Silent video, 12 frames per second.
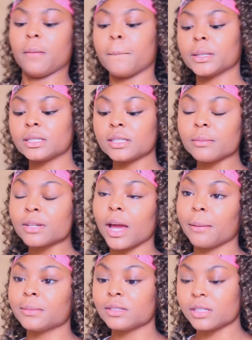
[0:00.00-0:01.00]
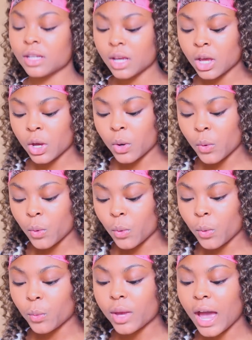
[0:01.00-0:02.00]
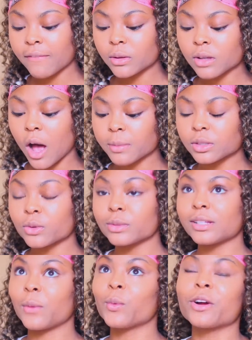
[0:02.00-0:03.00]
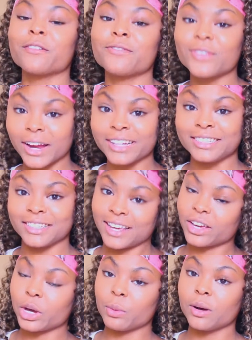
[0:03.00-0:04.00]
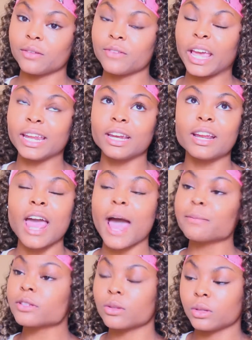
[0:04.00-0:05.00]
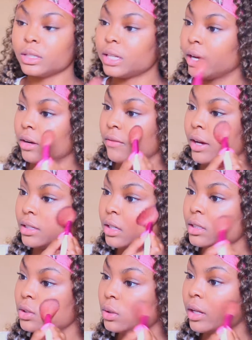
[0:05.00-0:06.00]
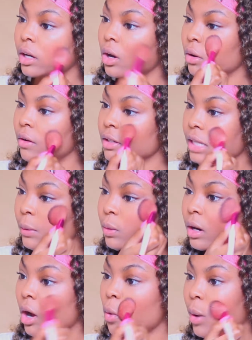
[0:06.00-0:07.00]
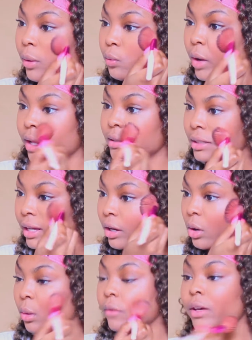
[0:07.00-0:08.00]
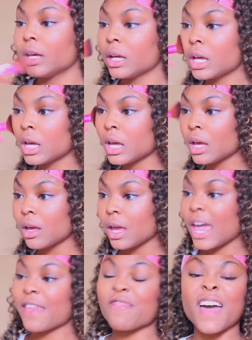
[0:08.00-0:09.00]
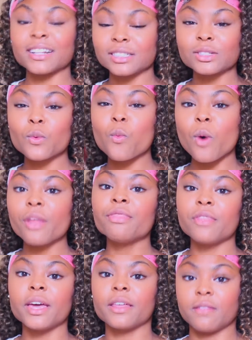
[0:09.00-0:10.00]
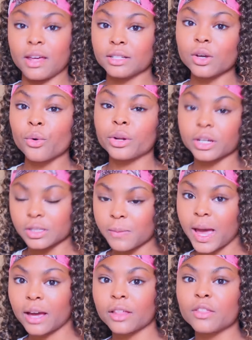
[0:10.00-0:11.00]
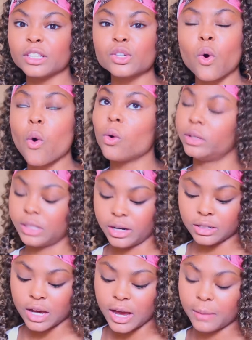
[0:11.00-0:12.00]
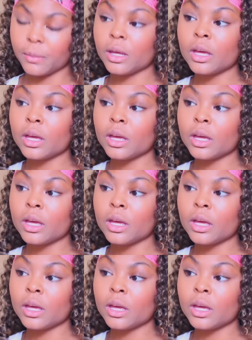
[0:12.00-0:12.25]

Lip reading: but sometimes we have those obstacles that we're afraid to let go of, and it absolutely terrifies us to let go of us, and we're not quite ready to let go of it. And that's the one thing that is holding us back this whole entire time.